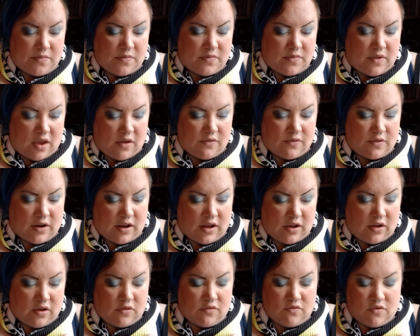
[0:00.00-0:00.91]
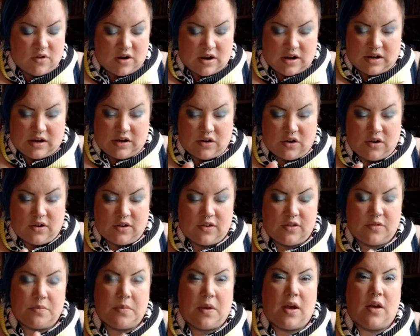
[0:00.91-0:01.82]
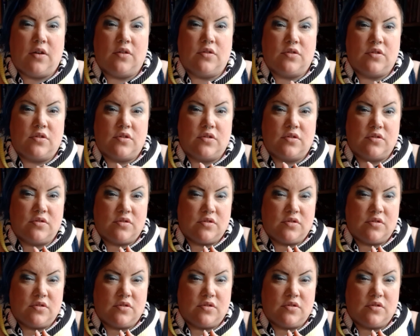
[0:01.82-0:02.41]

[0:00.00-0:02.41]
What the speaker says: Definitely really nice smells,